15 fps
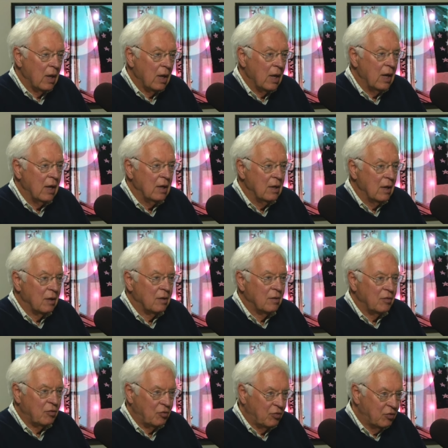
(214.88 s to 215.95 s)
And
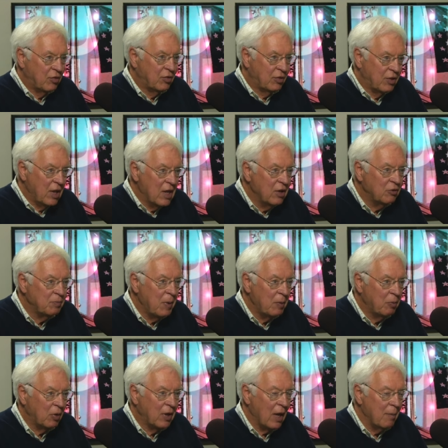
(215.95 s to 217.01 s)
his
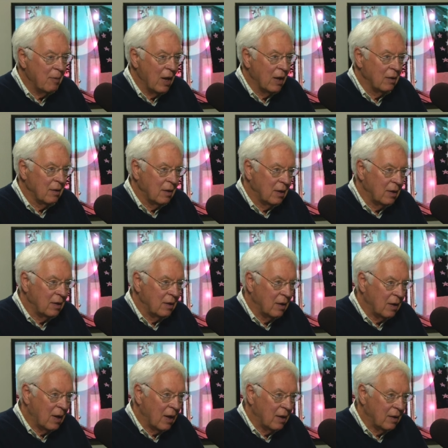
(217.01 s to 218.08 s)
people came out, and
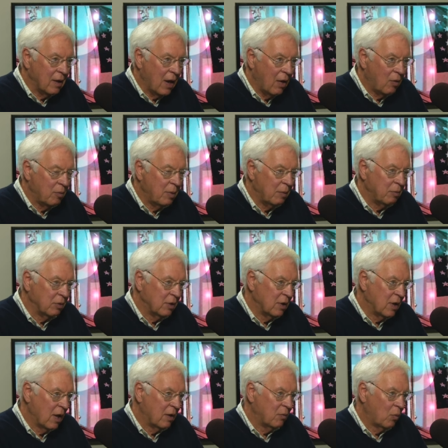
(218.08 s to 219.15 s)
our people
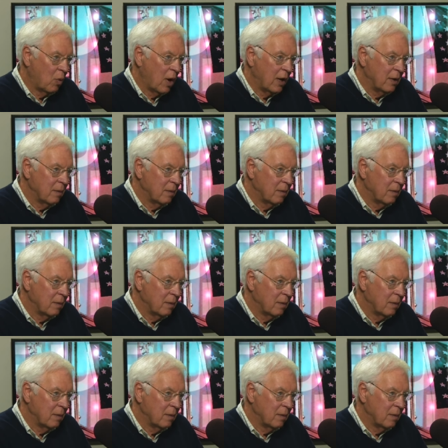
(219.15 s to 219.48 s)
did not. Why?